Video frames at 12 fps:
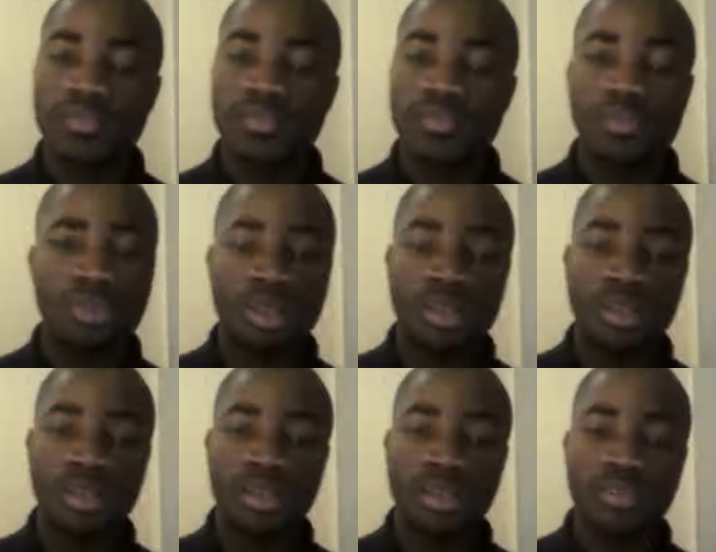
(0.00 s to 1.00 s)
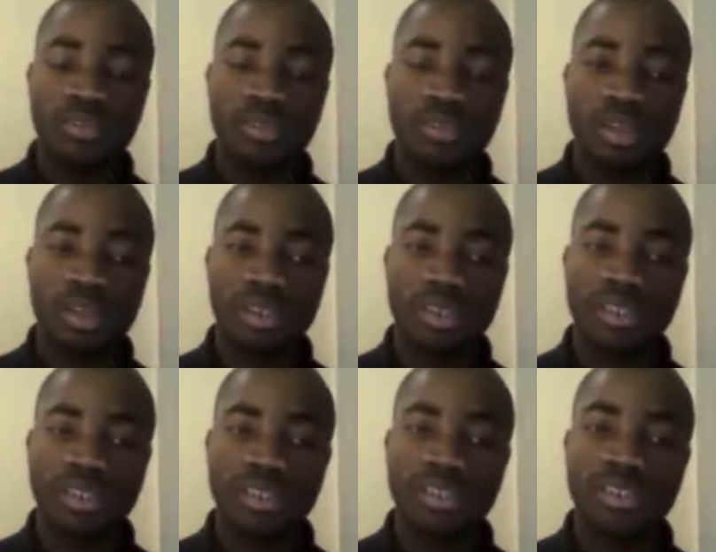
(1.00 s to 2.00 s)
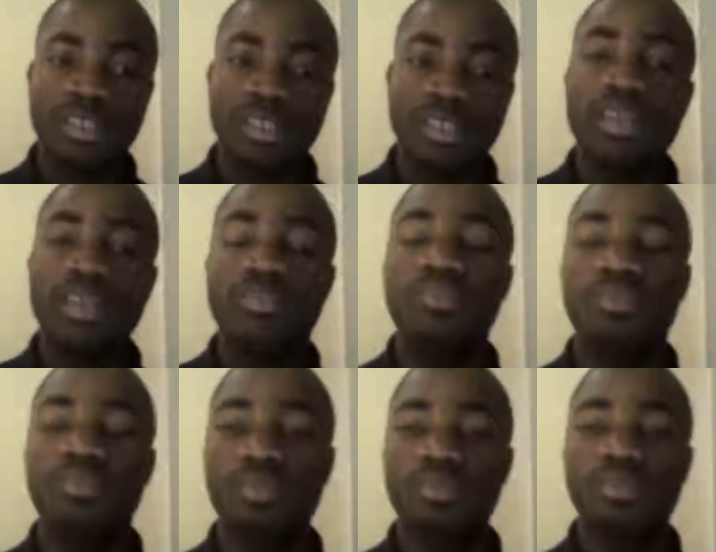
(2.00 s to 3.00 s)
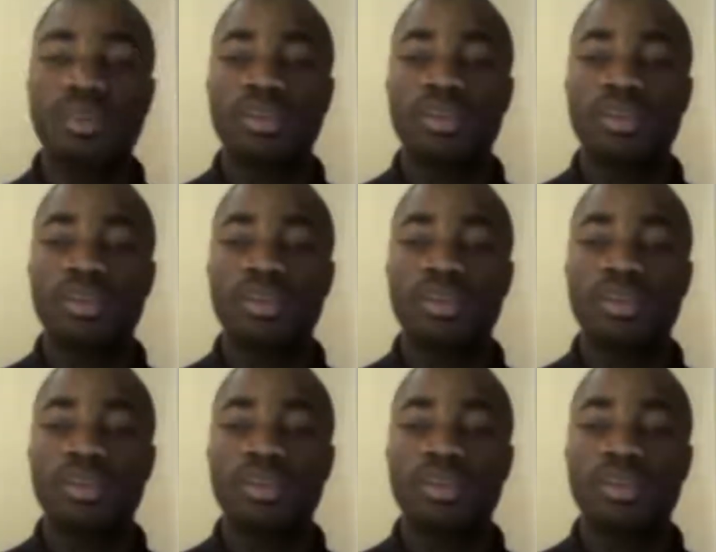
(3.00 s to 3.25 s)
from donor agencies, and even from